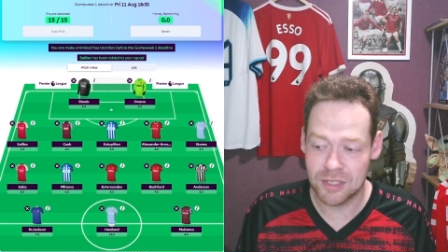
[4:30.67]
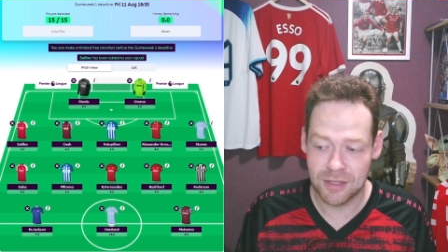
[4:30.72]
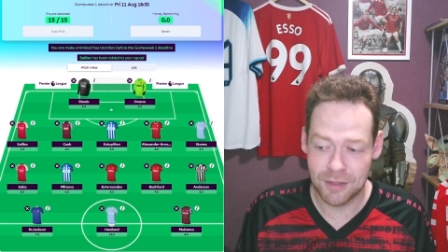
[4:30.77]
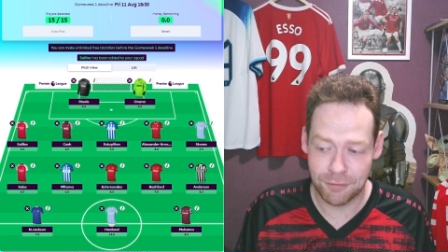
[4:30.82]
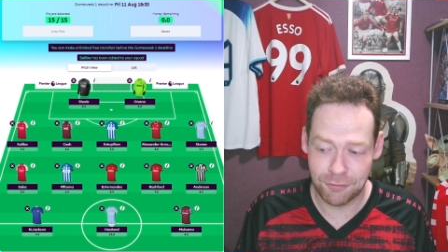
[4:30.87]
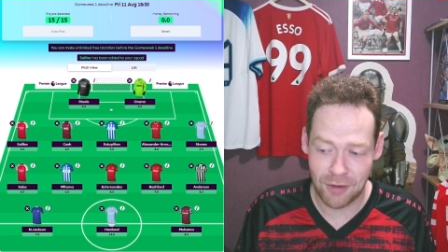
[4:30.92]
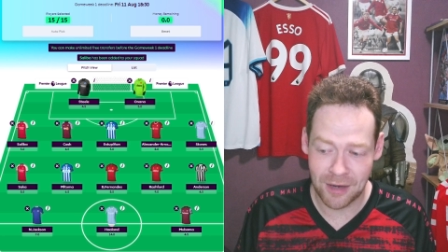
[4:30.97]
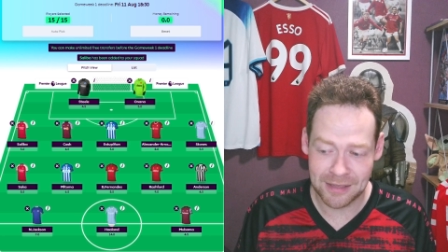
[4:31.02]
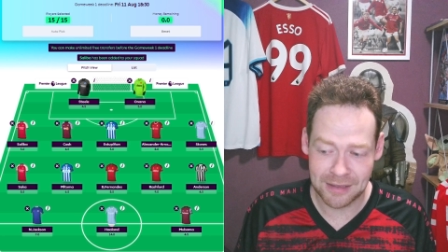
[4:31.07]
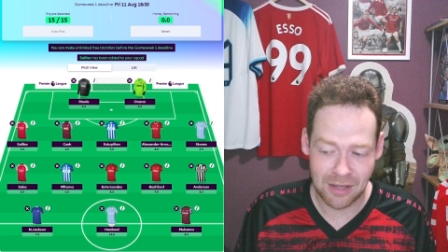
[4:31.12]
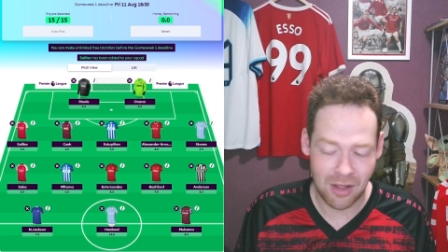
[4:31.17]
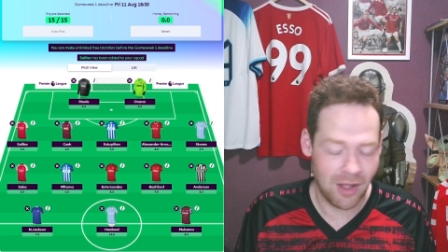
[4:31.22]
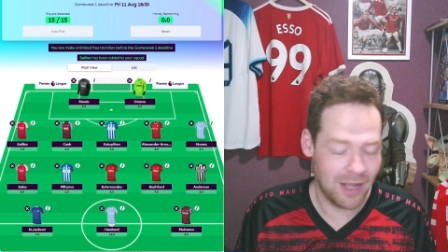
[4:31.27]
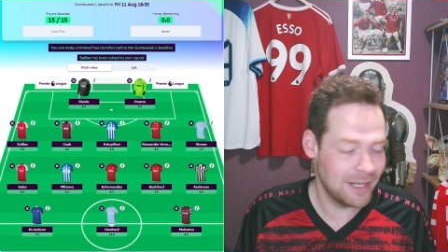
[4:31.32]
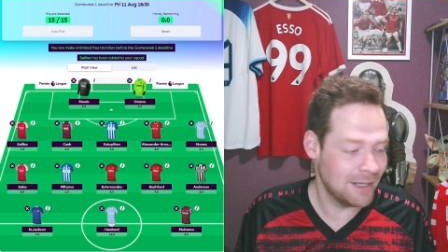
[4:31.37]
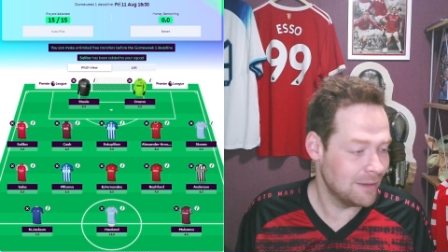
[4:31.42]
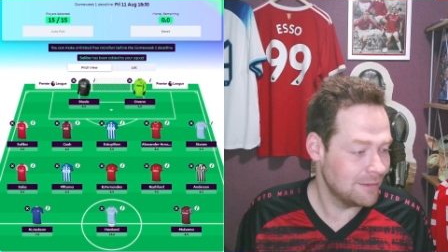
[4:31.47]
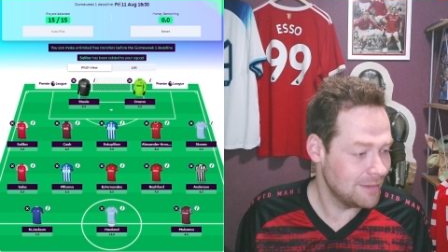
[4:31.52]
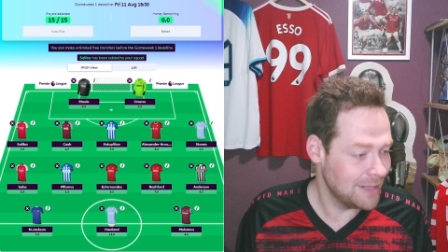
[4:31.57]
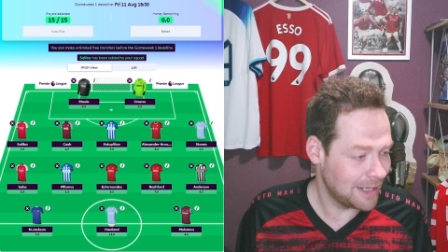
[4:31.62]
the front
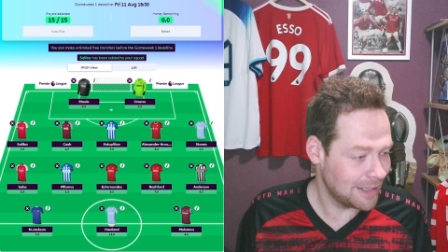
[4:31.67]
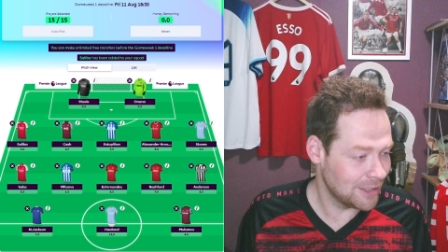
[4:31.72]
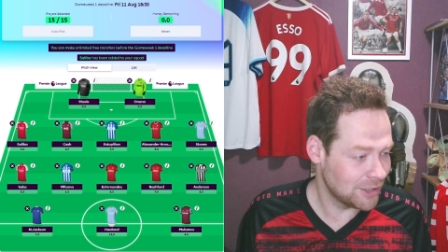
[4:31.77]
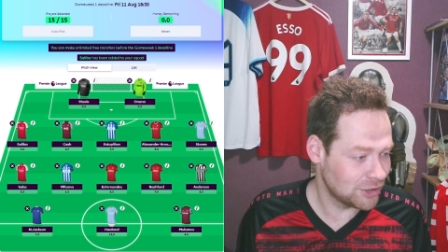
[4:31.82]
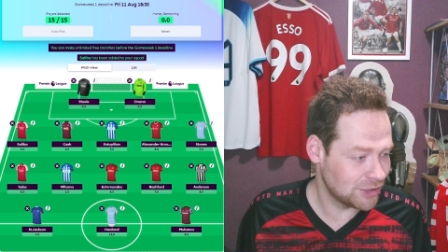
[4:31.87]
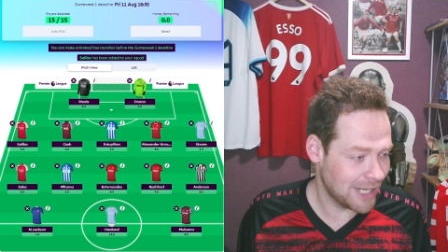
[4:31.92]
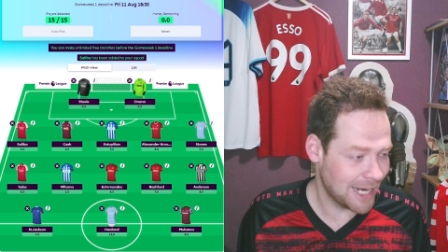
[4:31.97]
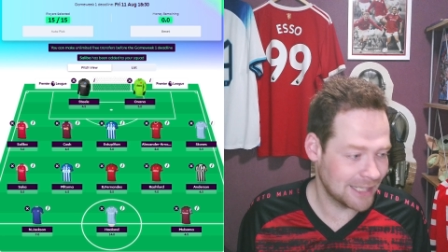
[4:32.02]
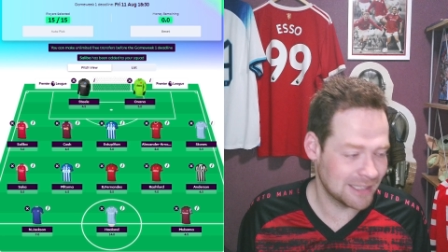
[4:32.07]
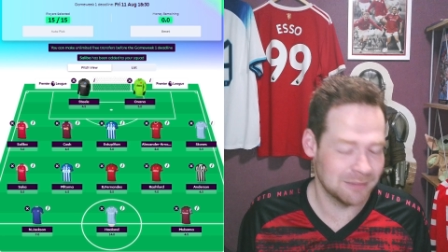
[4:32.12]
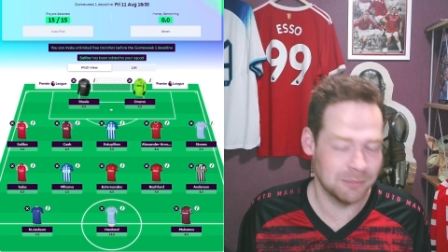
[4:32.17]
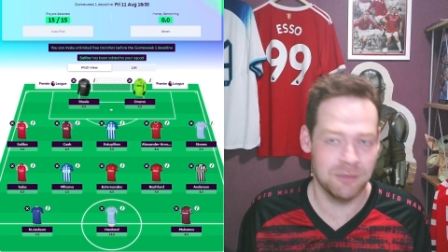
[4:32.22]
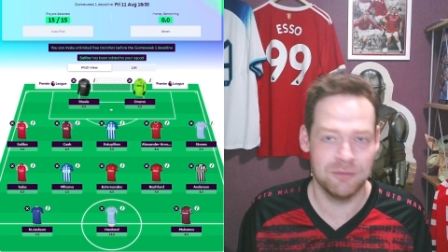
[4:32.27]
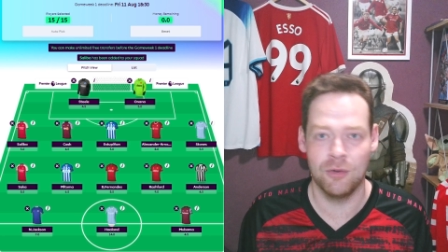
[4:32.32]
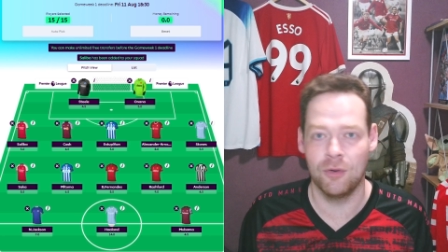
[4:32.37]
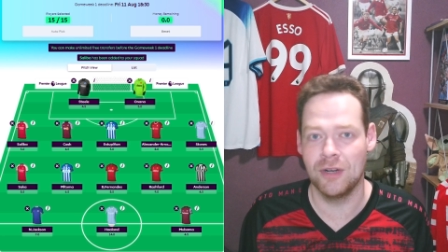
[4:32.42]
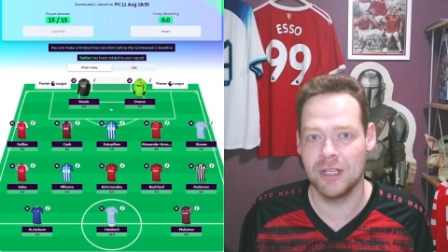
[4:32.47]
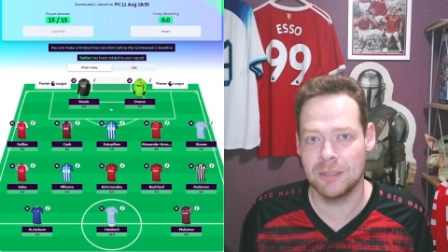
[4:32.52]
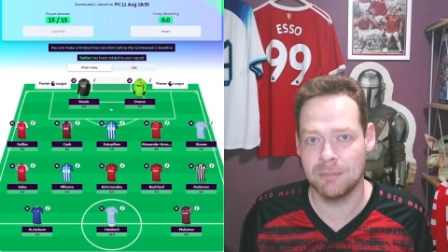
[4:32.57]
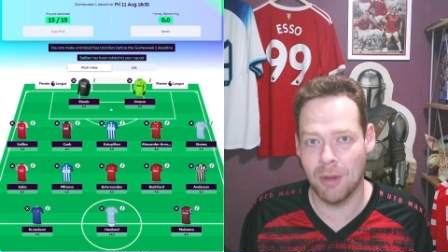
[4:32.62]
line, Nicholas Jackson, we've
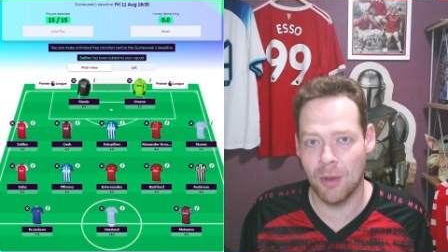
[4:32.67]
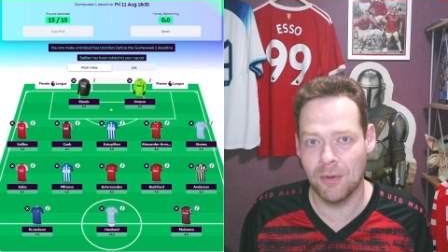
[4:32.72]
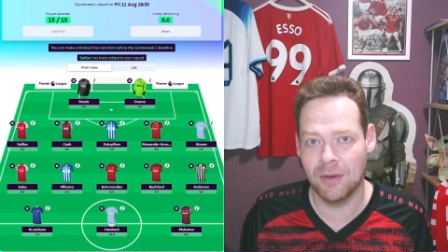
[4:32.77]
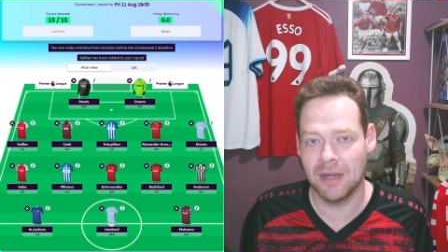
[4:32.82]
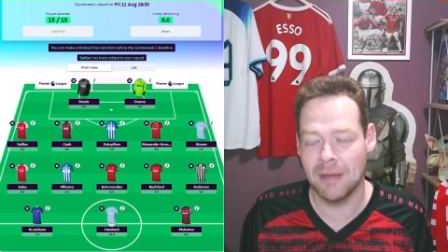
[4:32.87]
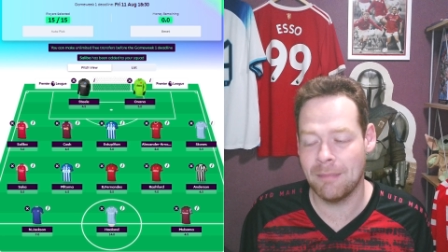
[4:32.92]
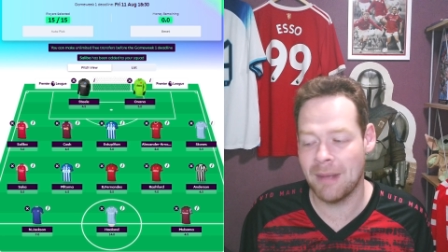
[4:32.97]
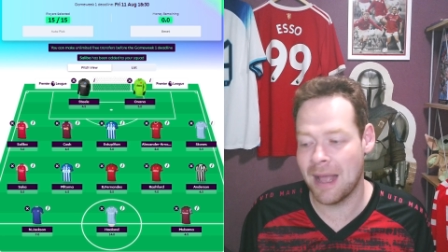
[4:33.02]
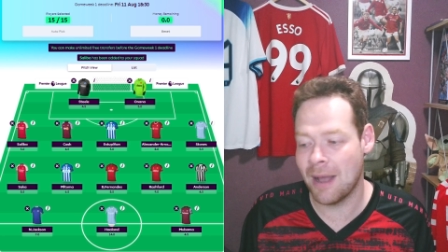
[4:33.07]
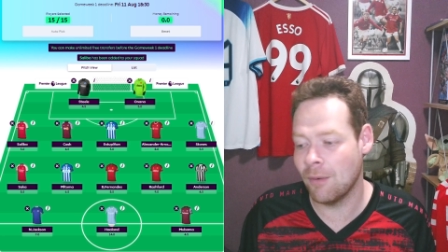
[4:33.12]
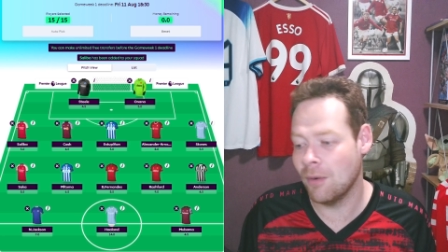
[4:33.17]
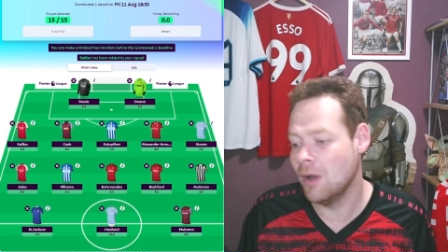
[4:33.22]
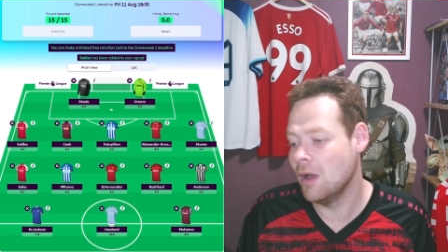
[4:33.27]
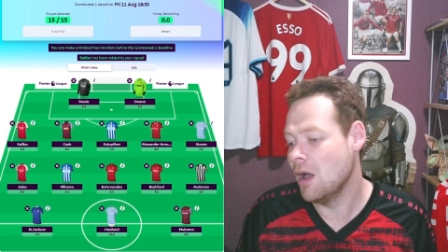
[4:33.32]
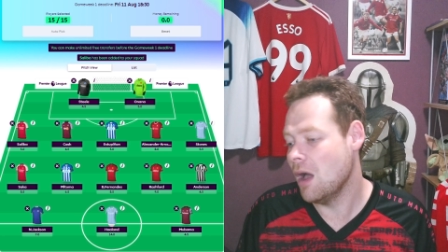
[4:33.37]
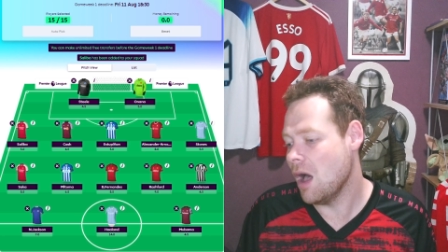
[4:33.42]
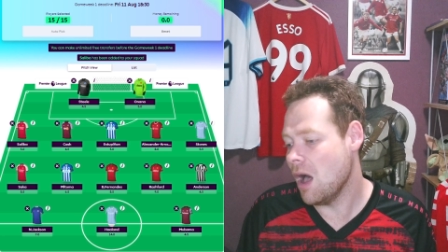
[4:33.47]
already spoken about.